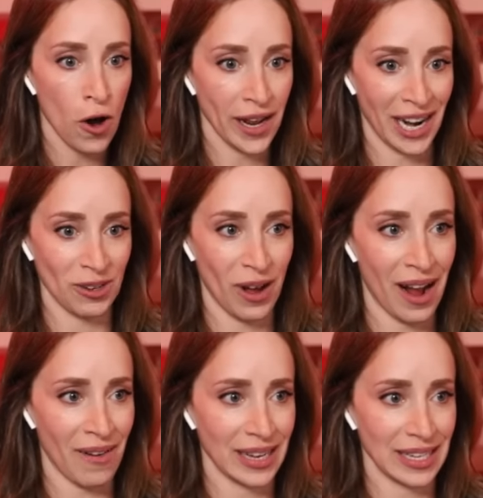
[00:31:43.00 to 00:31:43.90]
And I don't know
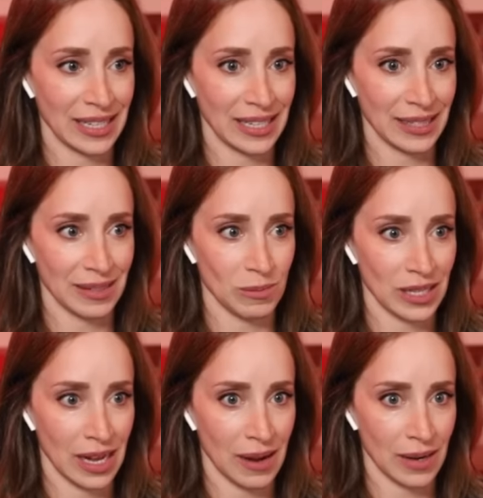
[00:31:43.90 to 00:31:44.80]
how he could kill them
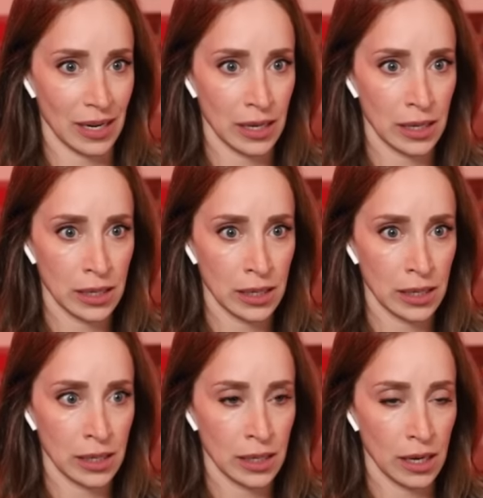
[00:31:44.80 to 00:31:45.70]
without
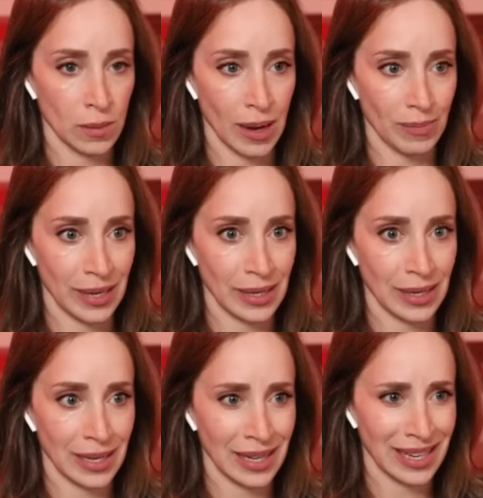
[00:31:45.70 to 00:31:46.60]
a
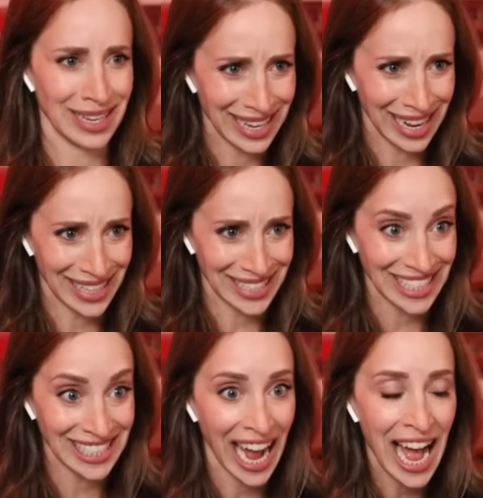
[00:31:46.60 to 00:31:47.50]
weapon. Unless
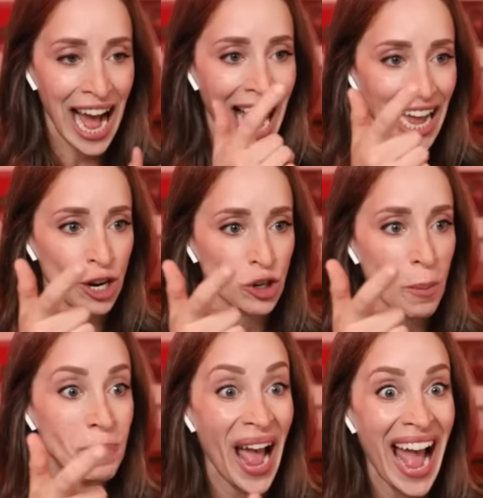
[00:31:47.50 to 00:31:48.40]
he's hired
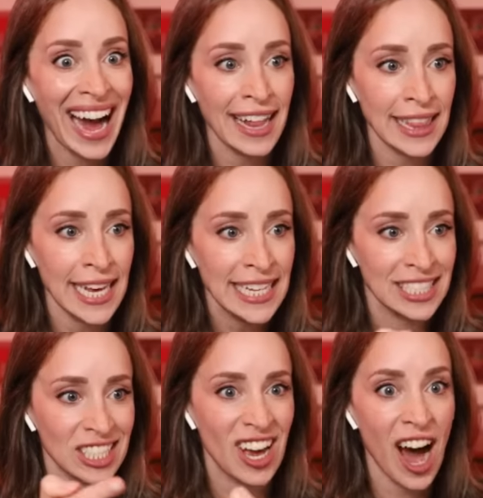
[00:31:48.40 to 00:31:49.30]
a pal
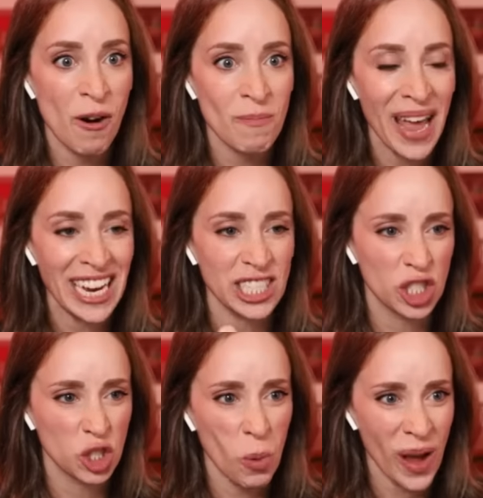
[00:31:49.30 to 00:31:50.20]
to come
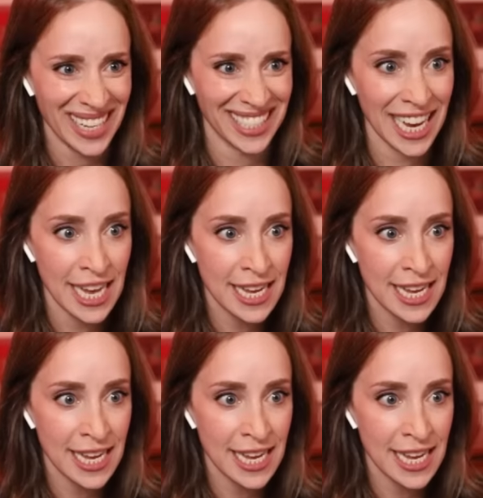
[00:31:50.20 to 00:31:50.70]
and do it.